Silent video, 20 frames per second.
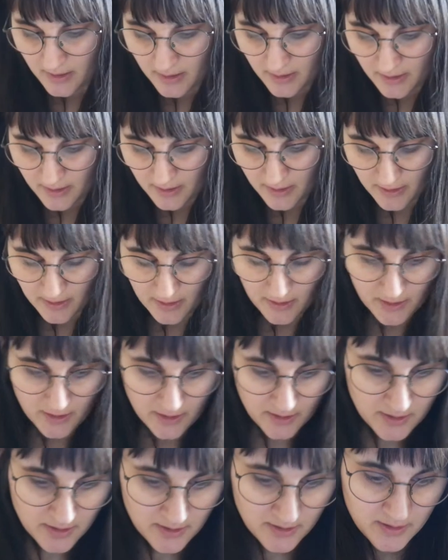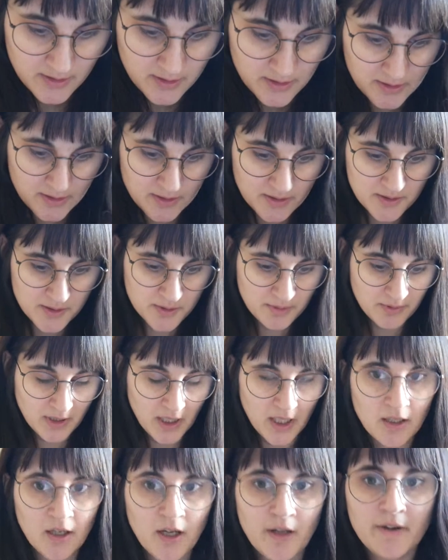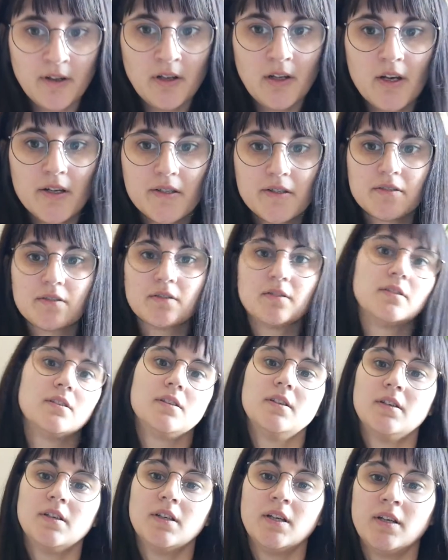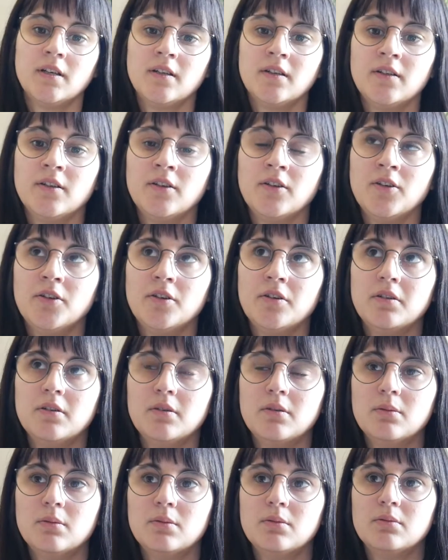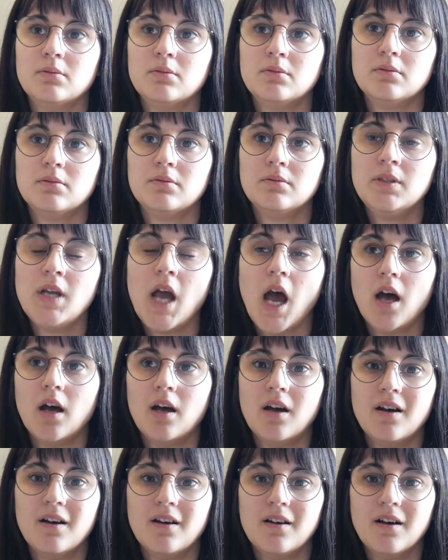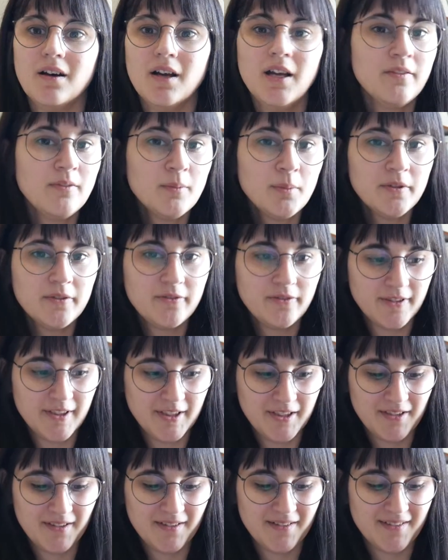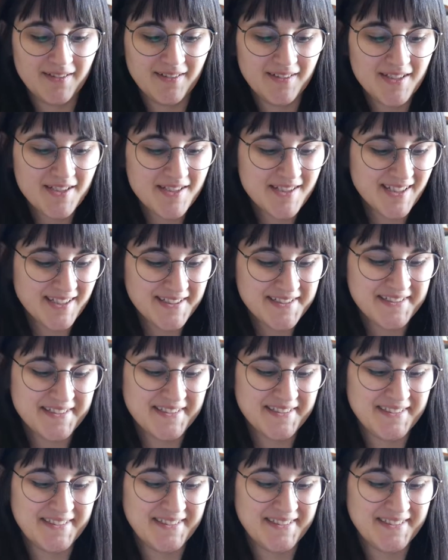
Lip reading: Because we hang out a lot. And yeah, I have a boyfriend. That's nice.